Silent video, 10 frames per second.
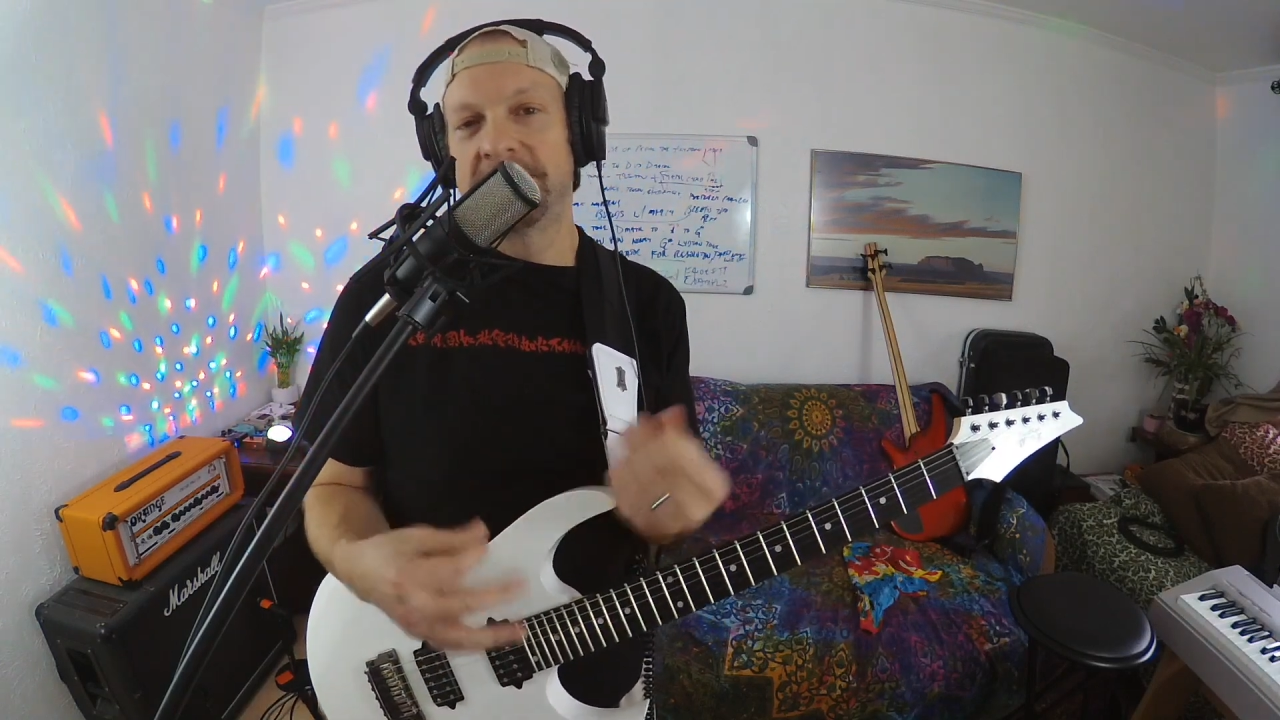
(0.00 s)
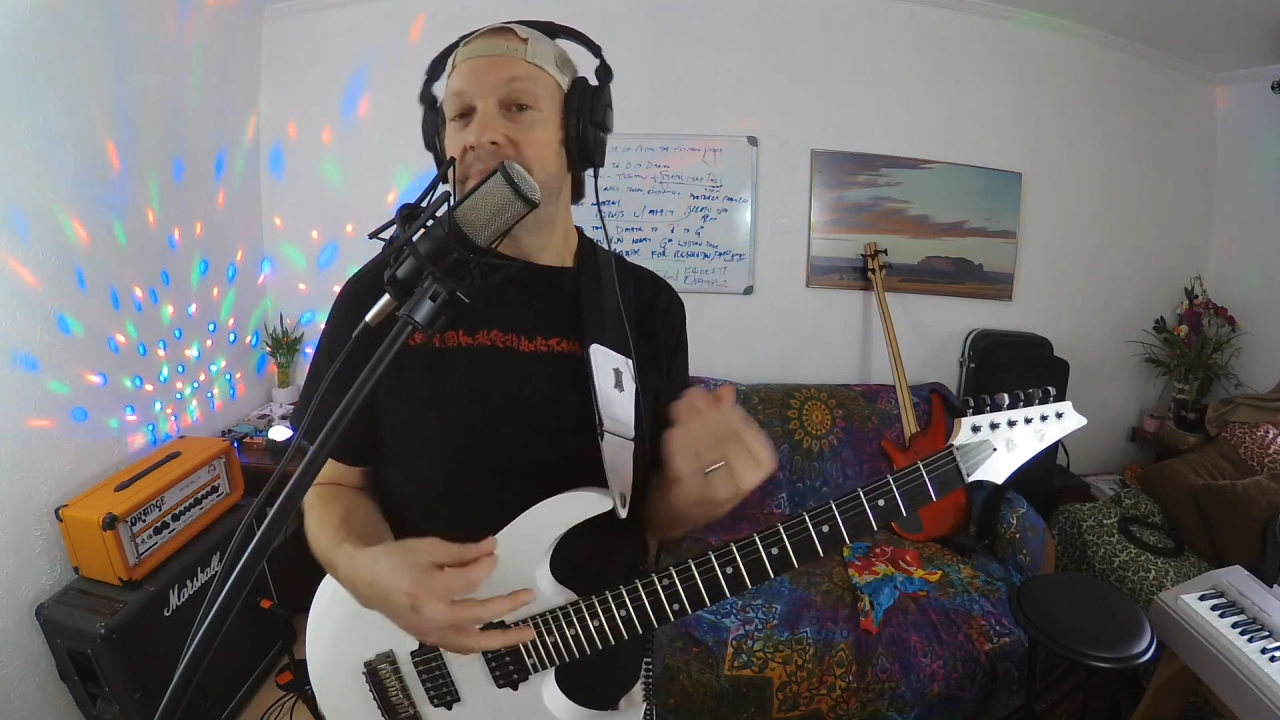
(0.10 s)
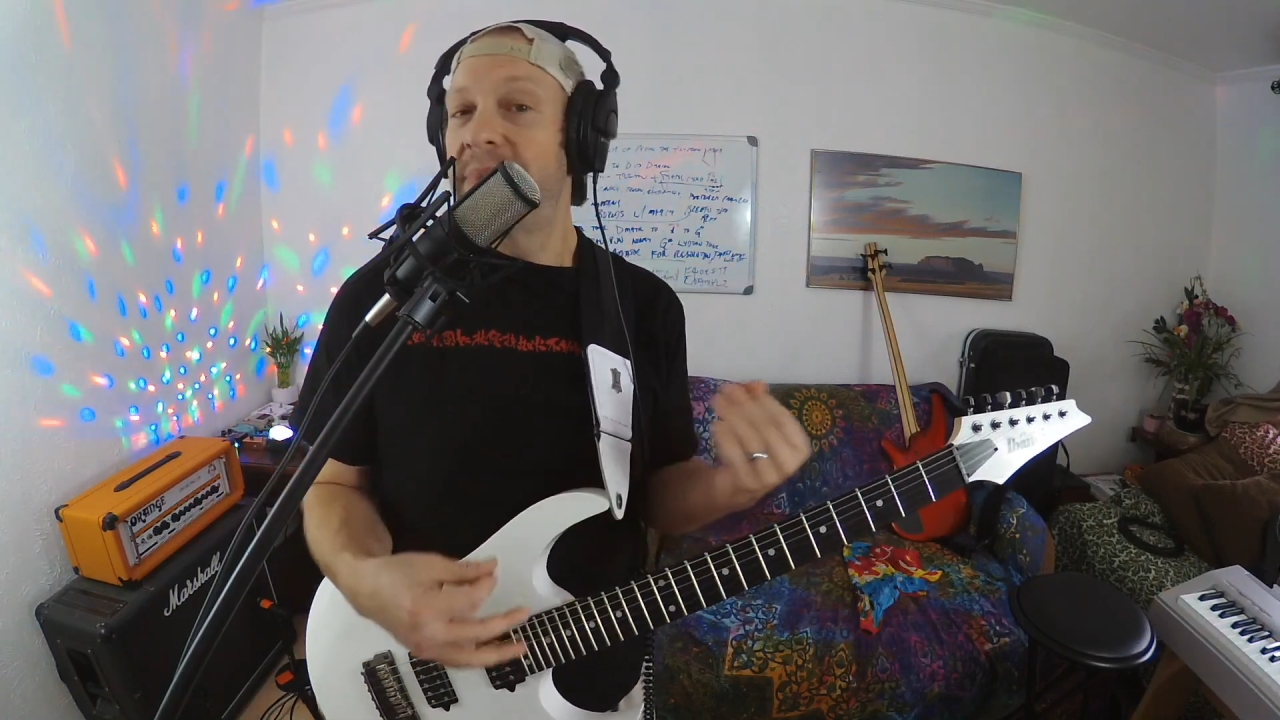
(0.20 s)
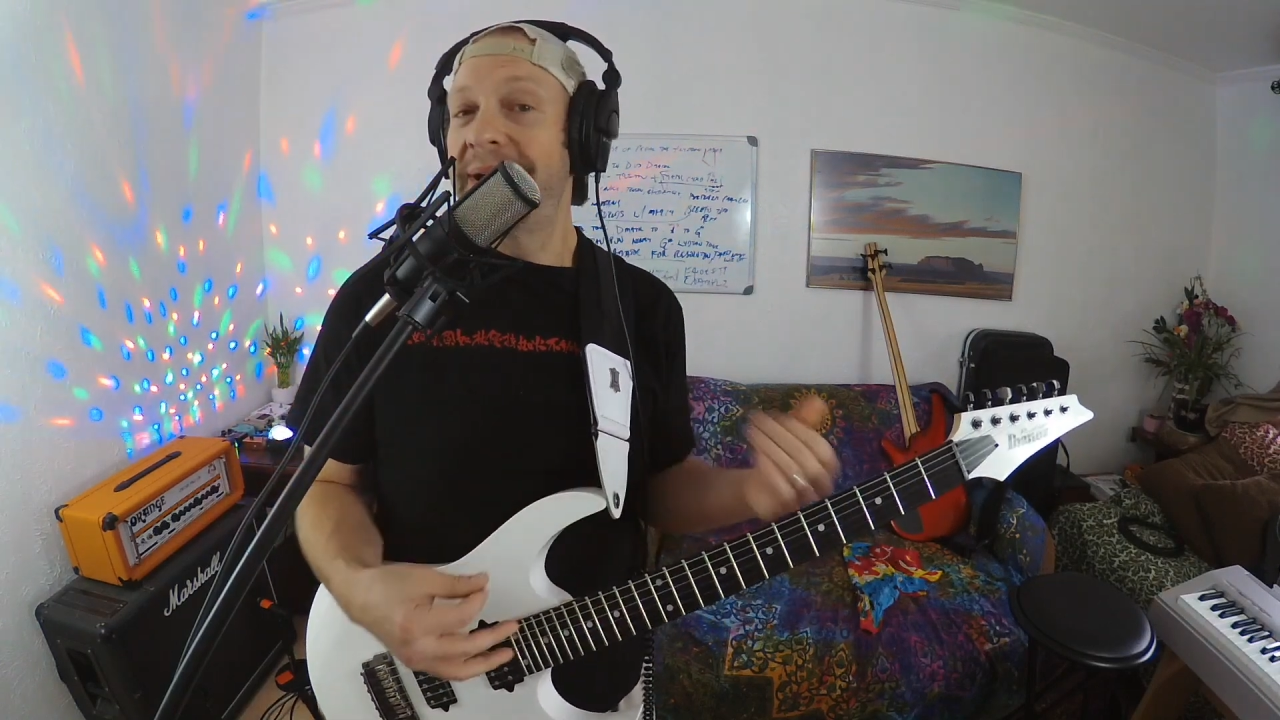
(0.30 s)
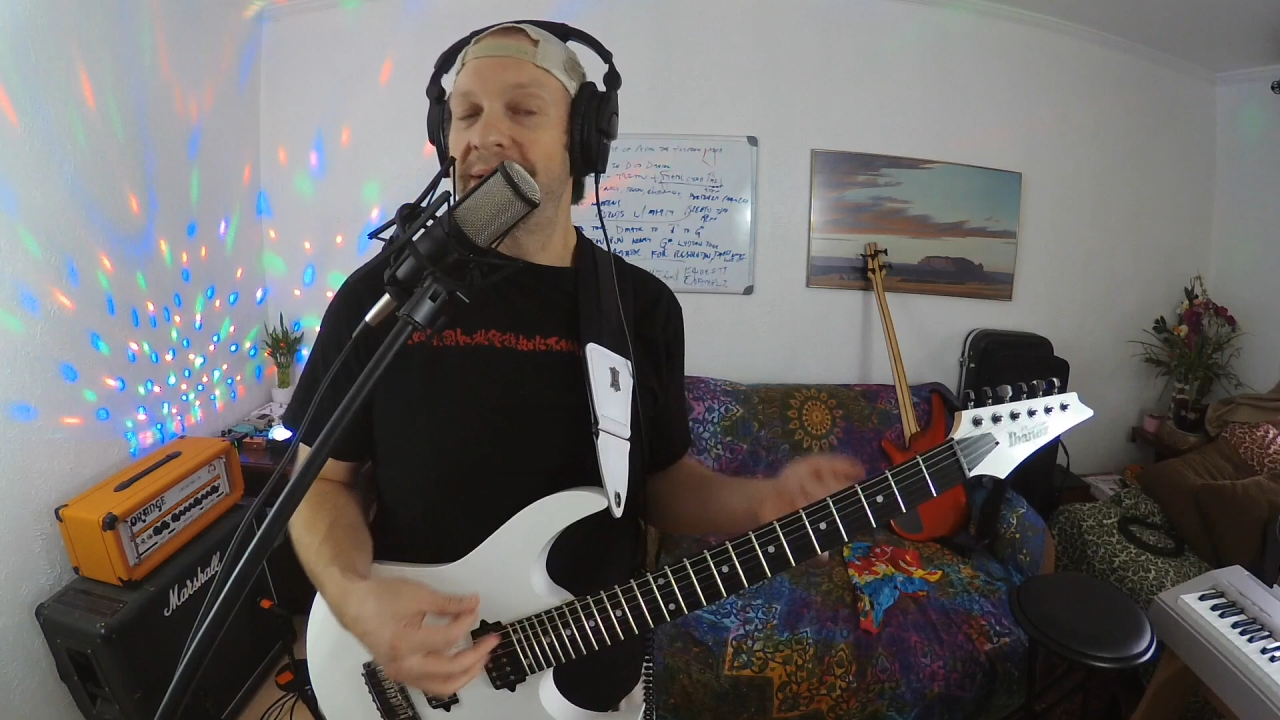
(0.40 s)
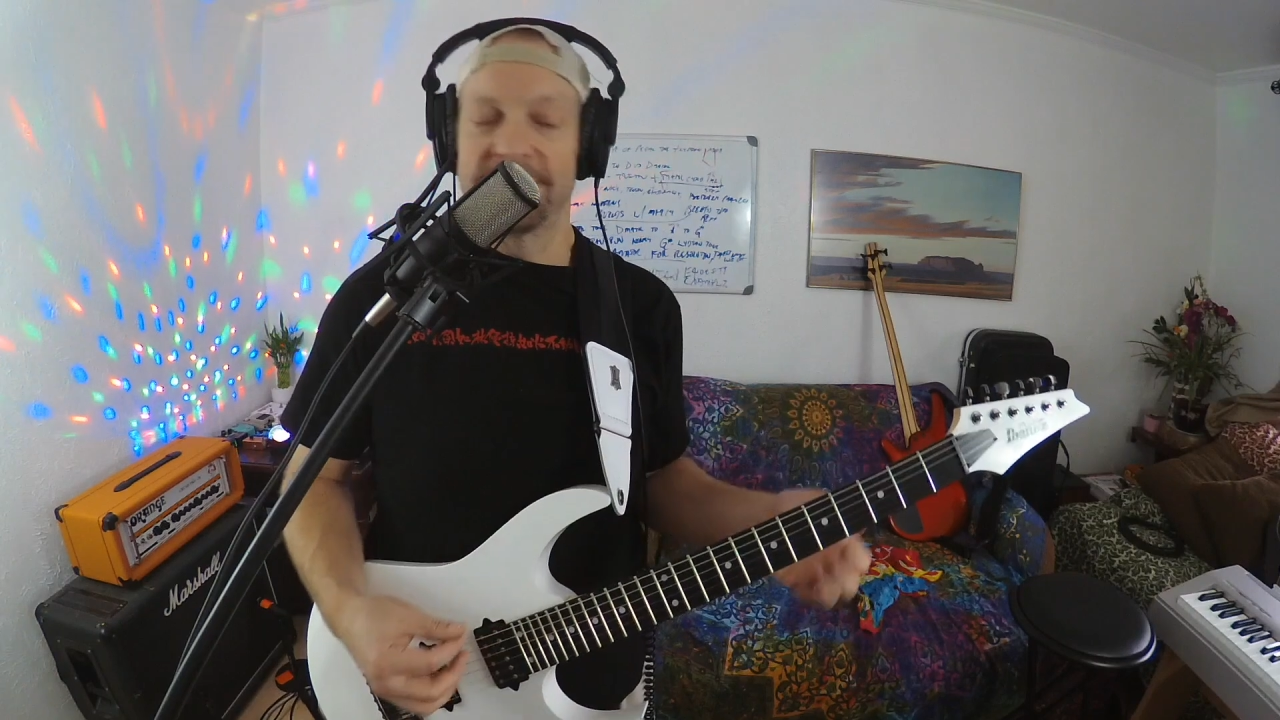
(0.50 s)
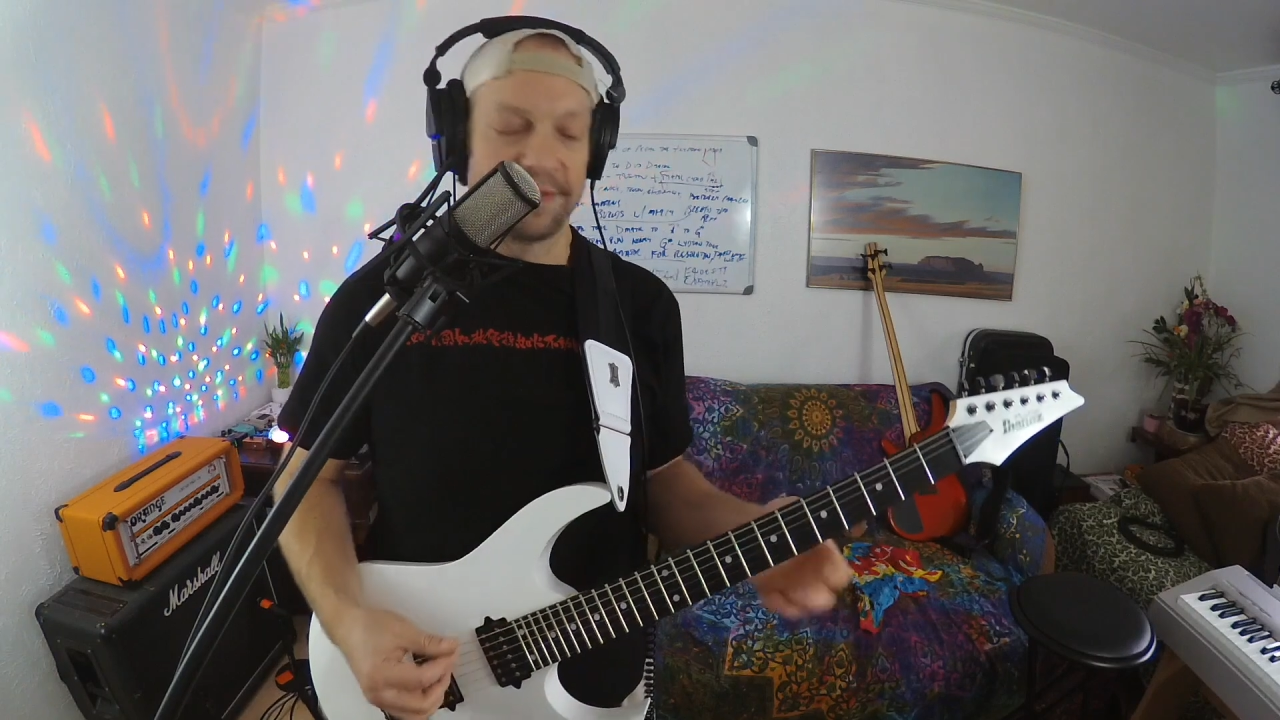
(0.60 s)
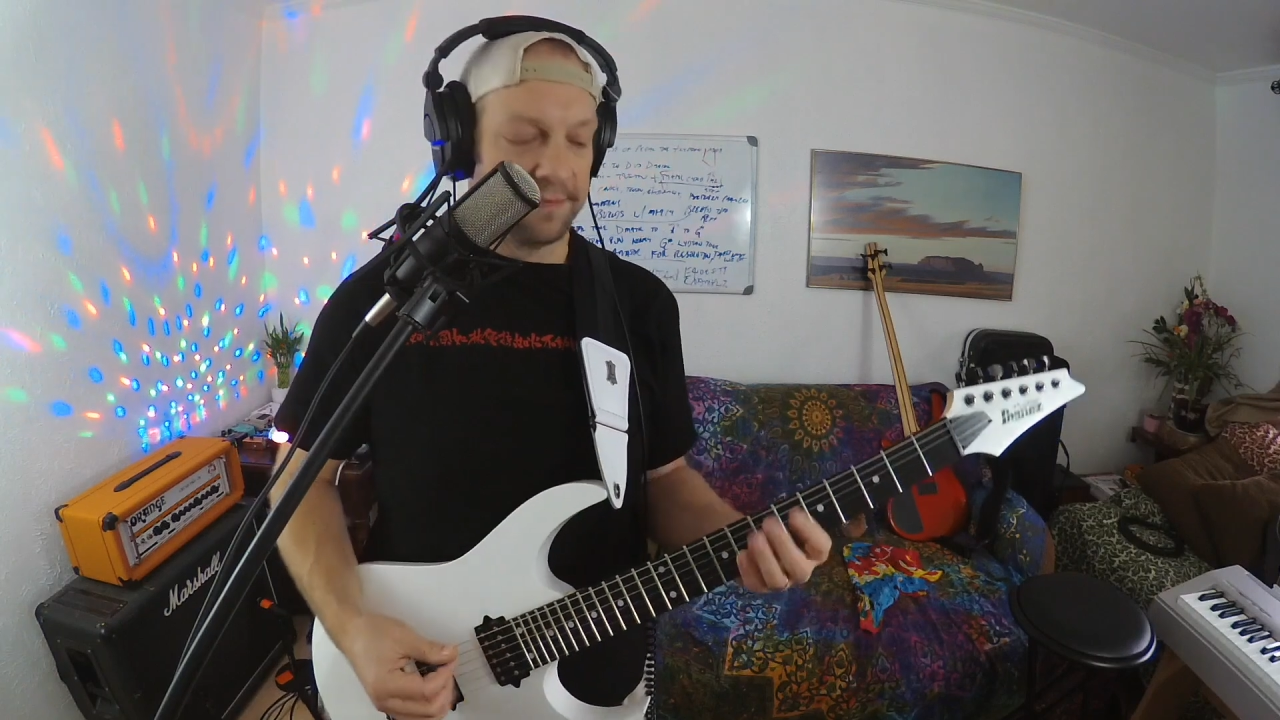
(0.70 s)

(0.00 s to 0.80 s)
above